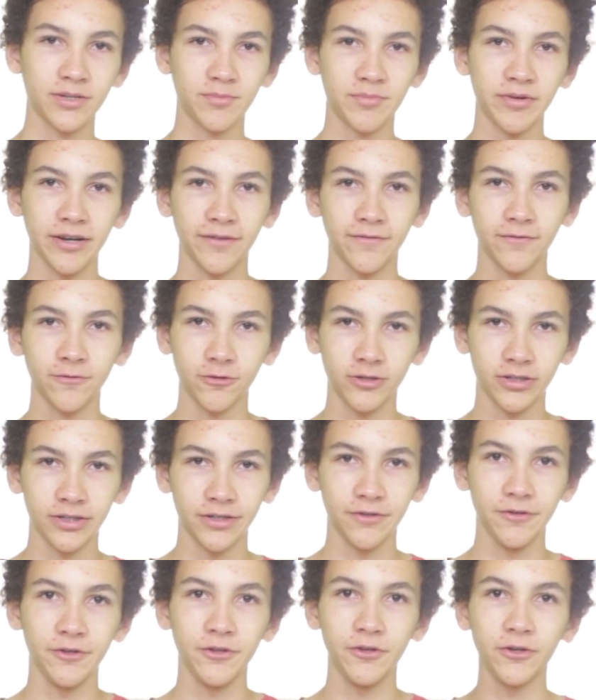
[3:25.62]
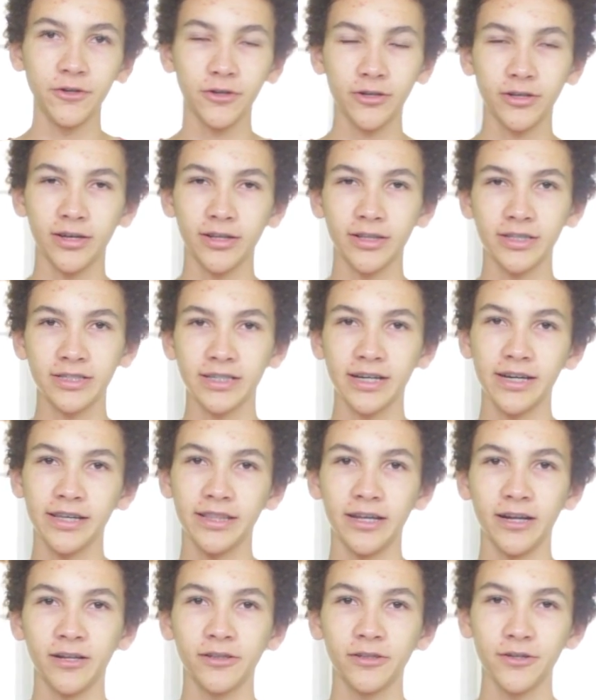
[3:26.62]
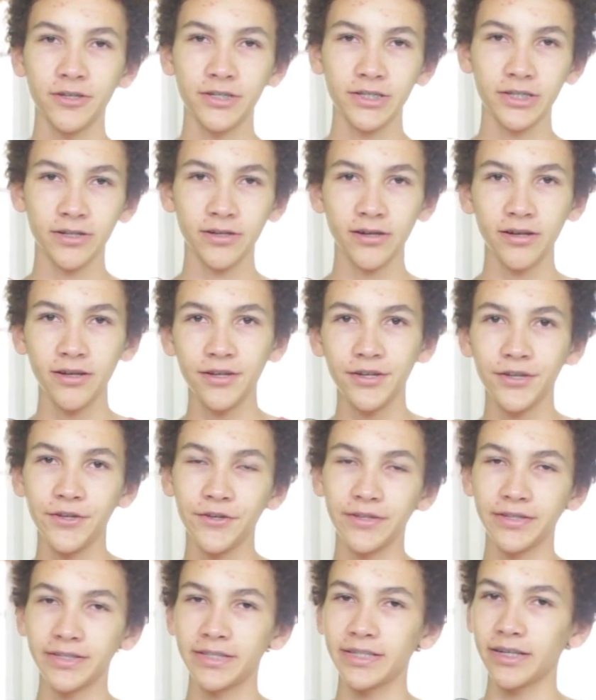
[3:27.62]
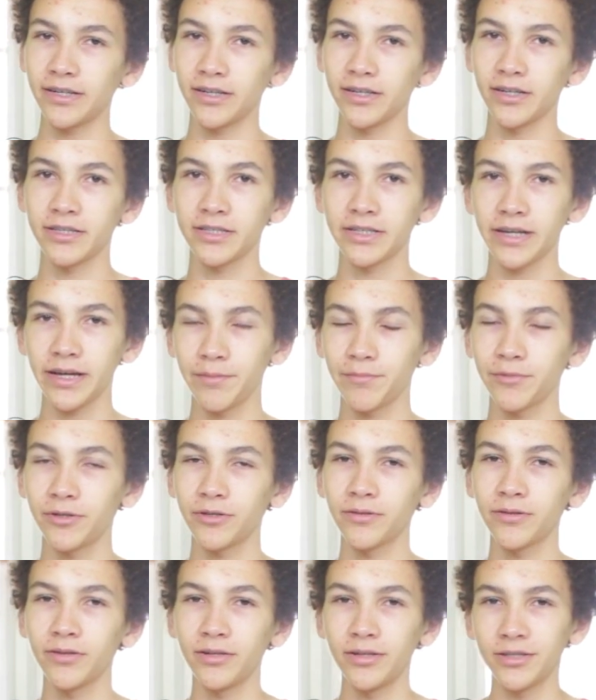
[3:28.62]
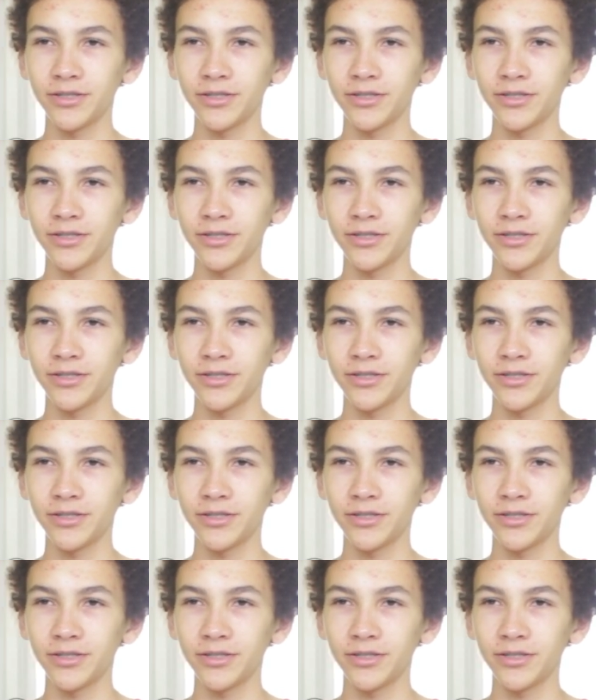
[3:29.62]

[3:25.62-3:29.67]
spray for you. You hook it on the side of the enclosure, you can set on a timer,